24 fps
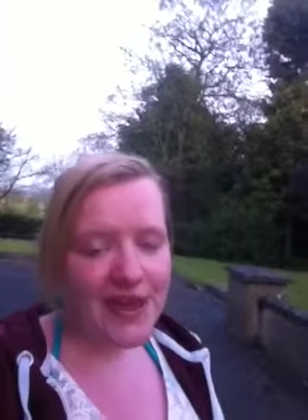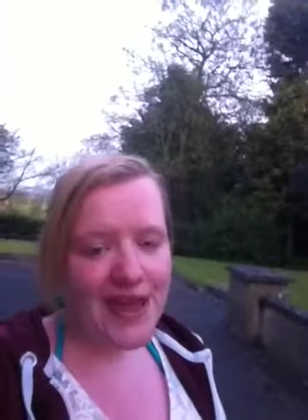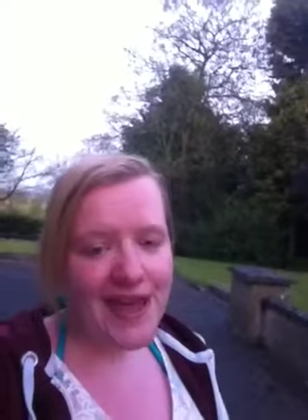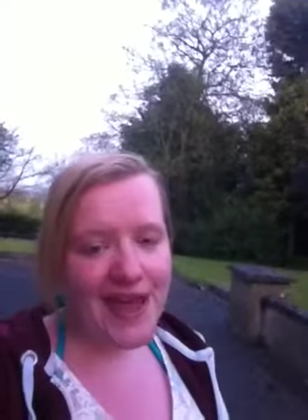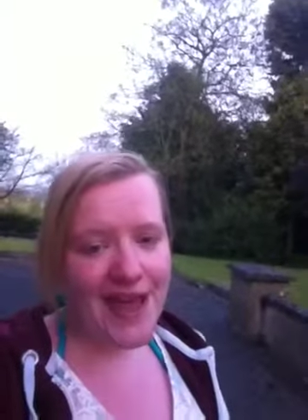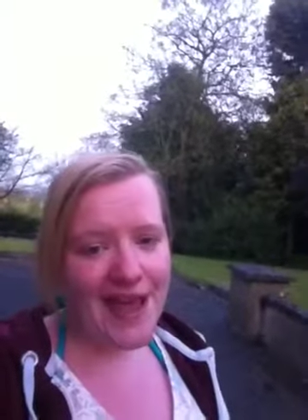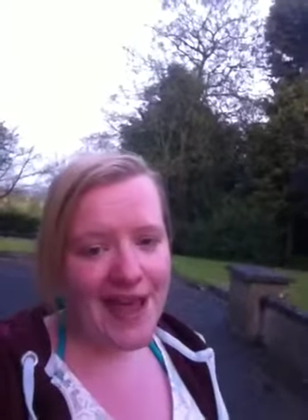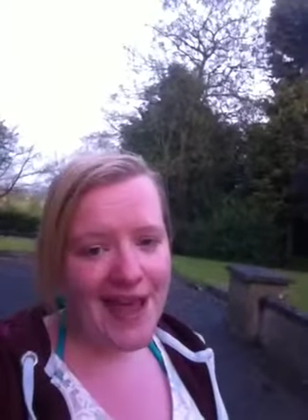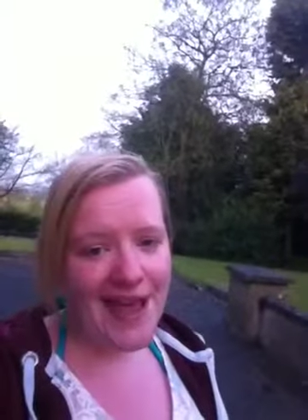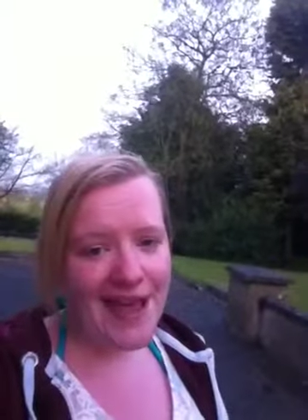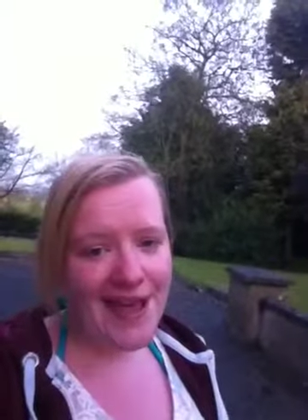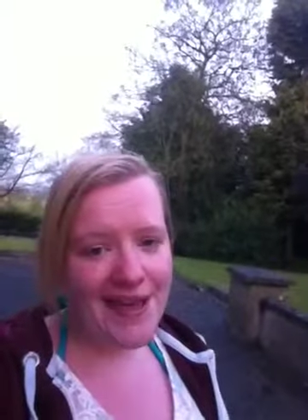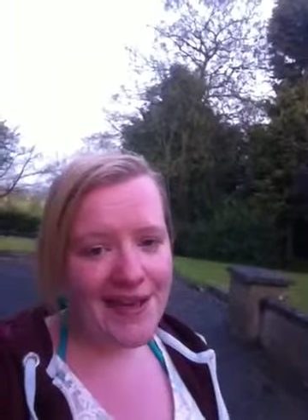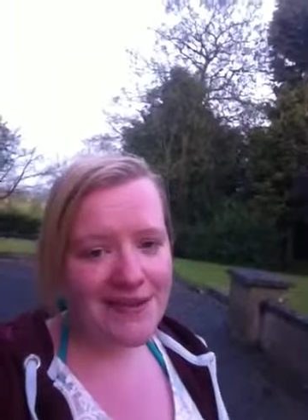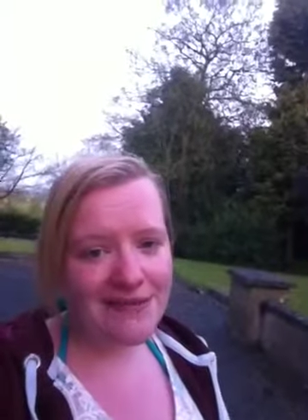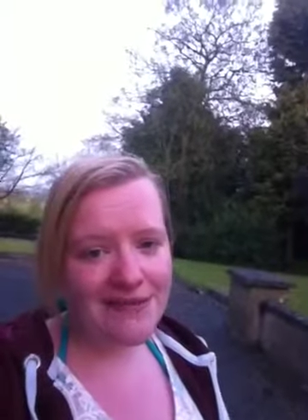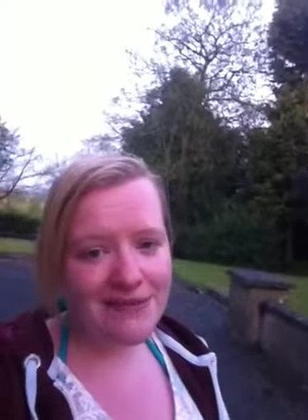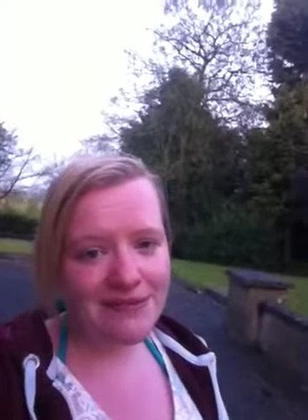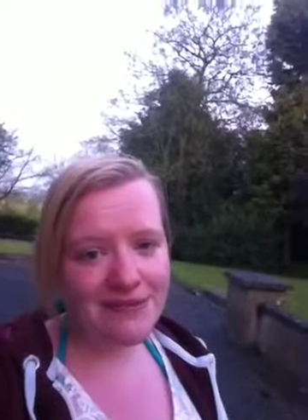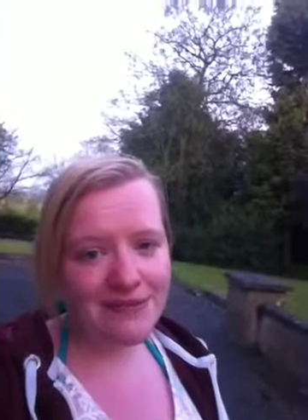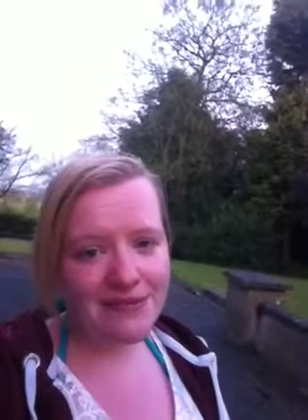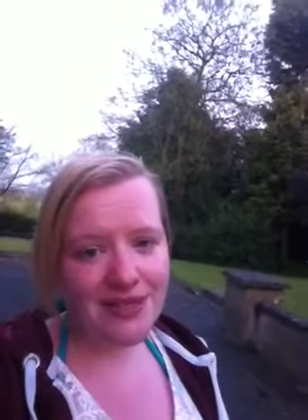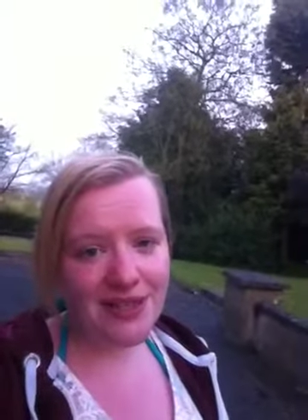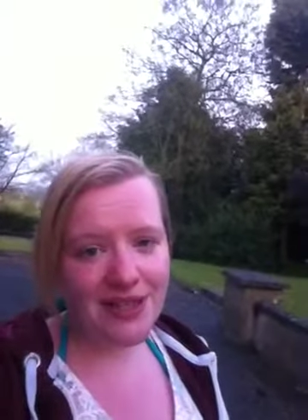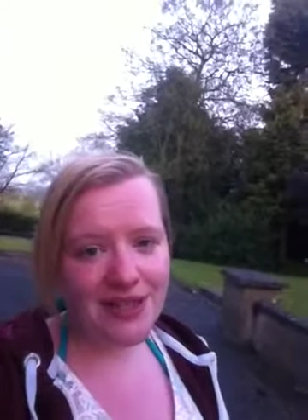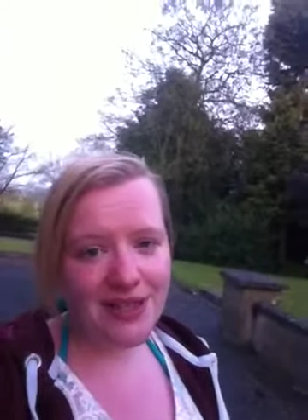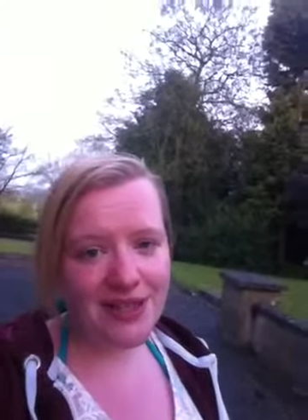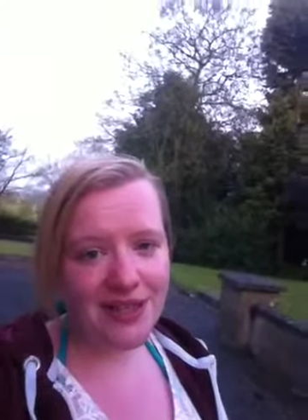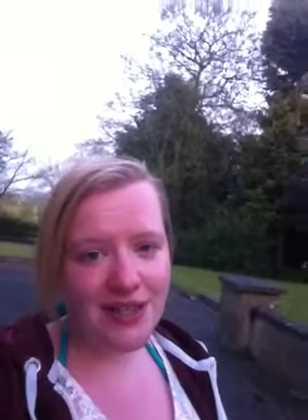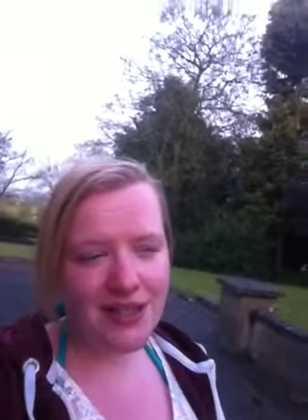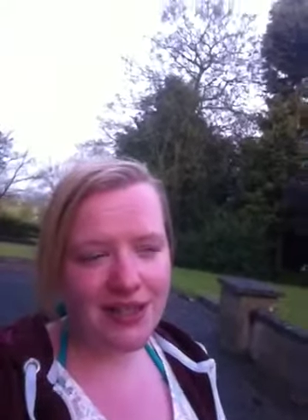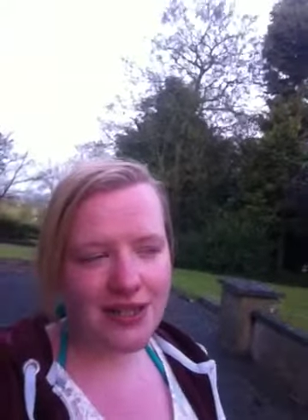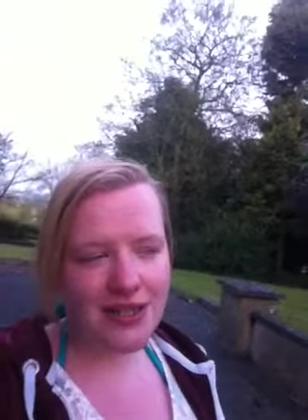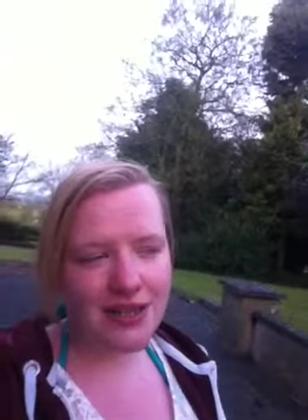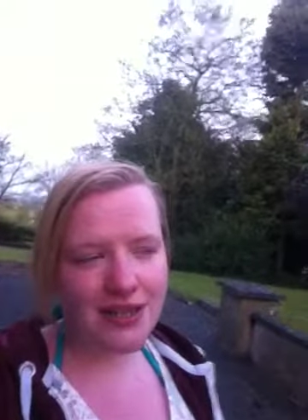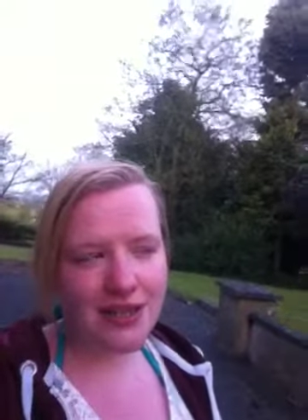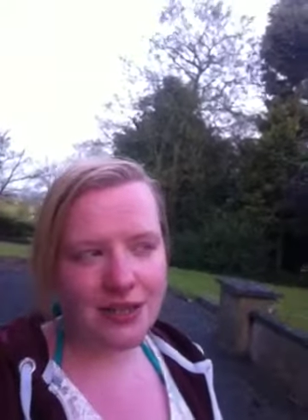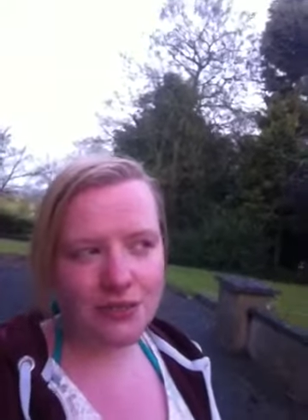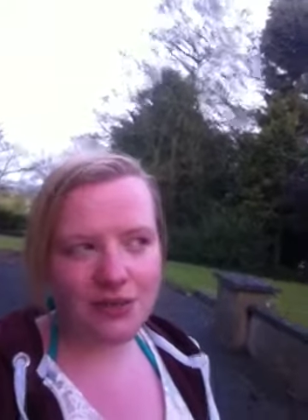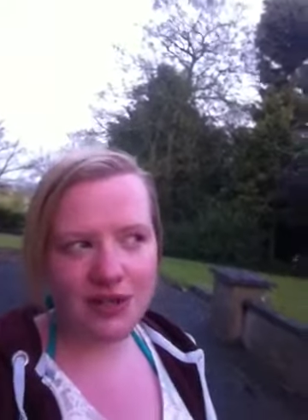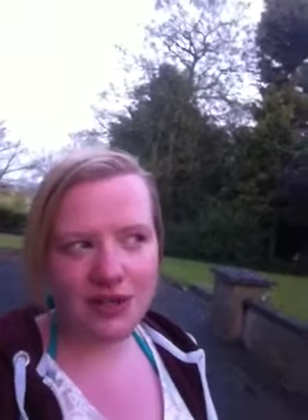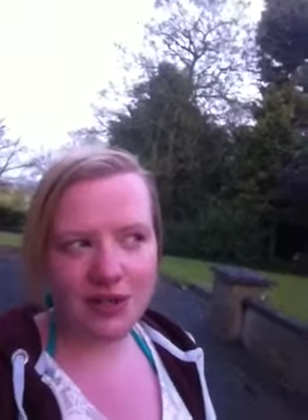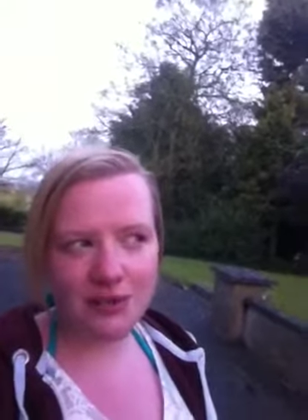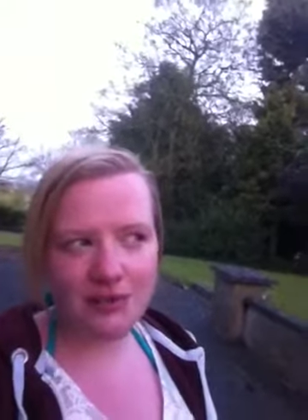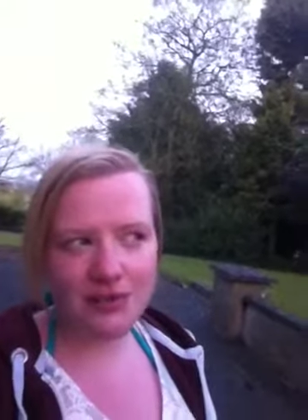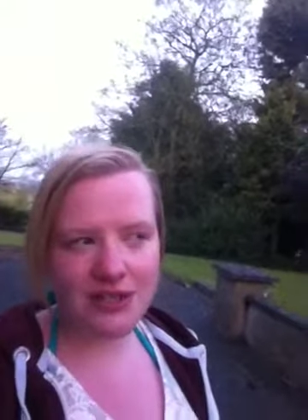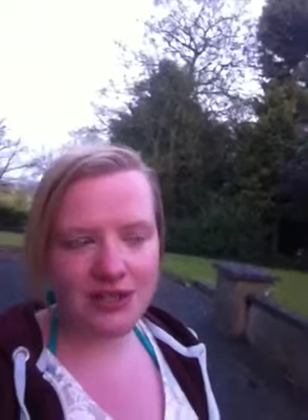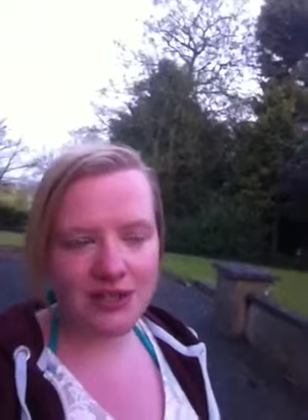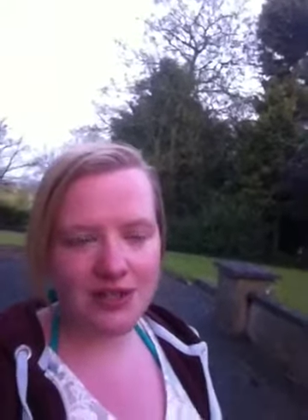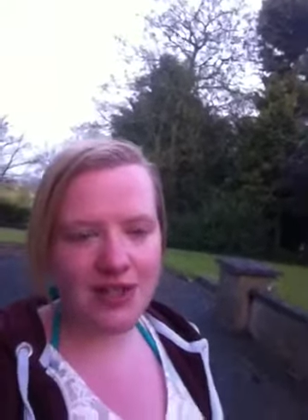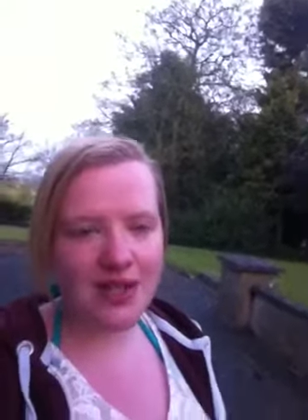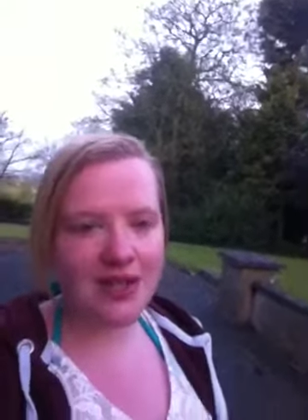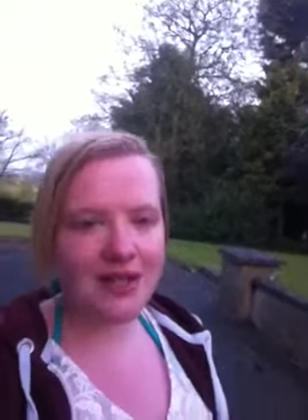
And I think we're going to be doing